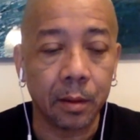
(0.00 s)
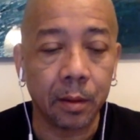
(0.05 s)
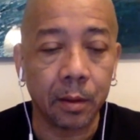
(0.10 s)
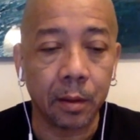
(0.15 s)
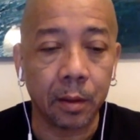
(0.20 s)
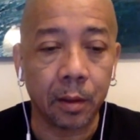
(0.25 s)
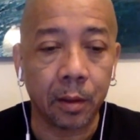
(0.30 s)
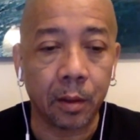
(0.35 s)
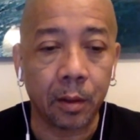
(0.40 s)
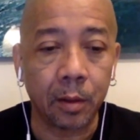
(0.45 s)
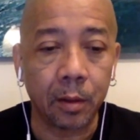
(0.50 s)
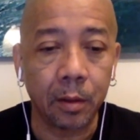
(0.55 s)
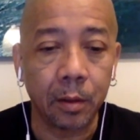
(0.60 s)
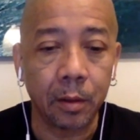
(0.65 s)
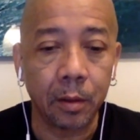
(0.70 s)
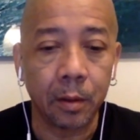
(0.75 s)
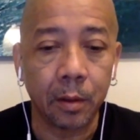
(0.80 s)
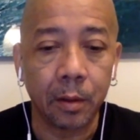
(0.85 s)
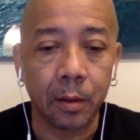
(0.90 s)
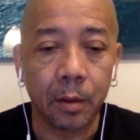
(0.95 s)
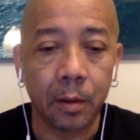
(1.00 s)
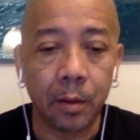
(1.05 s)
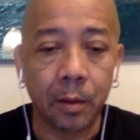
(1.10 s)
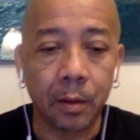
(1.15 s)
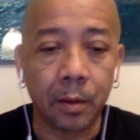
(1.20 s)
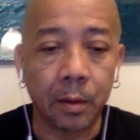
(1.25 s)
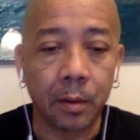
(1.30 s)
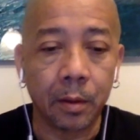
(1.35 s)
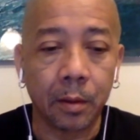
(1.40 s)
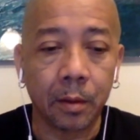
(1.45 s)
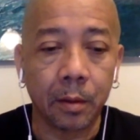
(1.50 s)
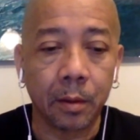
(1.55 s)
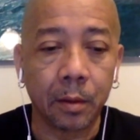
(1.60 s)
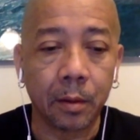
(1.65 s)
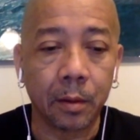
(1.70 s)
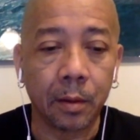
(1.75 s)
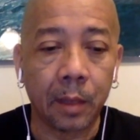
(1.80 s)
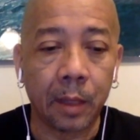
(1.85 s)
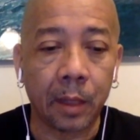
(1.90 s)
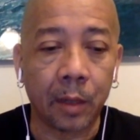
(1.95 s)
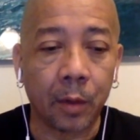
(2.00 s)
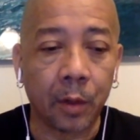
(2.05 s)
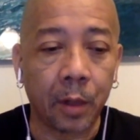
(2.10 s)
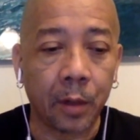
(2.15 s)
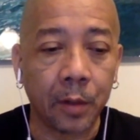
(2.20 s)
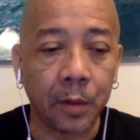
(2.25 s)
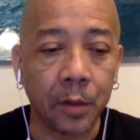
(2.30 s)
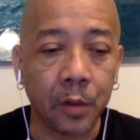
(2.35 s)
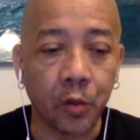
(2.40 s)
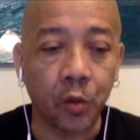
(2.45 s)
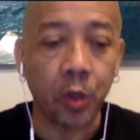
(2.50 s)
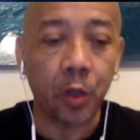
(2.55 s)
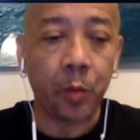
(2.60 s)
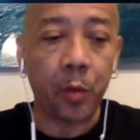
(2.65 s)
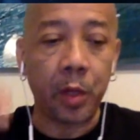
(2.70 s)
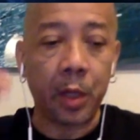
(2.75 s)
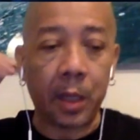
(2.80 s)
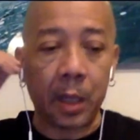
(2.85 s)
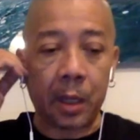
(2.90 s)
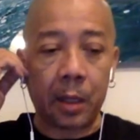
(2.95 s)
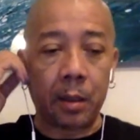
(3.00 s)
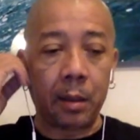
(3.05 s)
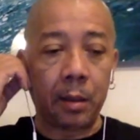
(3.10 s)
You know? Like when I was in Dream Weekend,